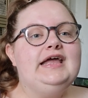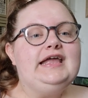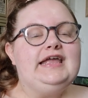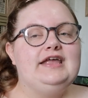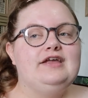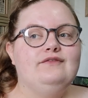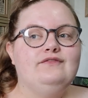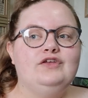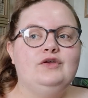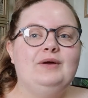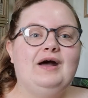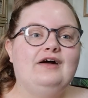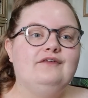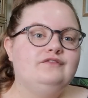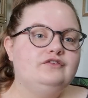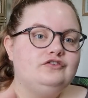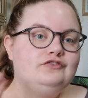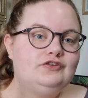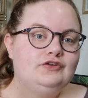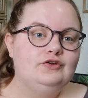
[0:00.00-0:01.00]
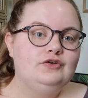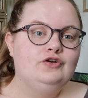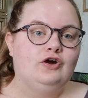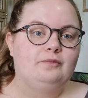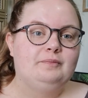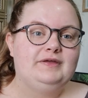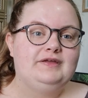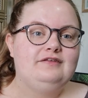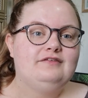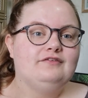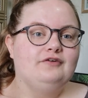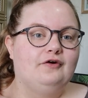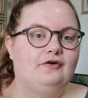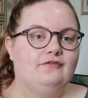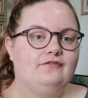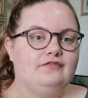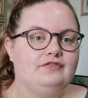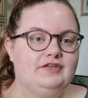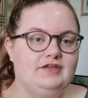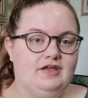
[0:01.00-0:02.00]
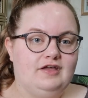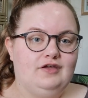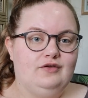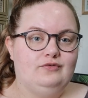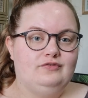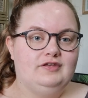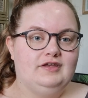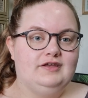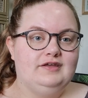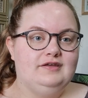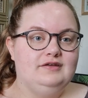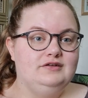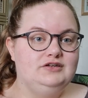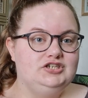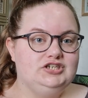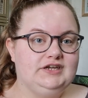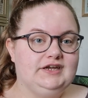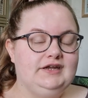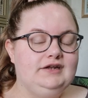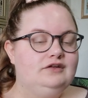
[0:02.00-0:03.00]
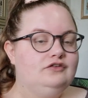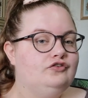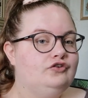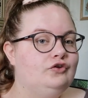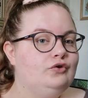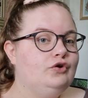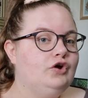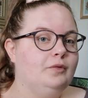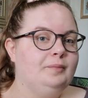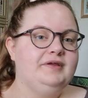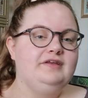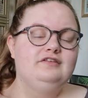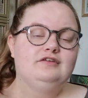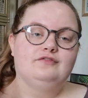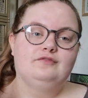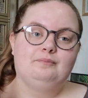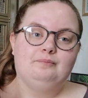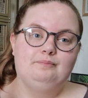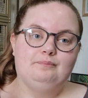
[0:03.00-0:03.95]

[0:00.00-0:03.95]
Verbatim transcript: if you have two copies of the agouti gene, two copies of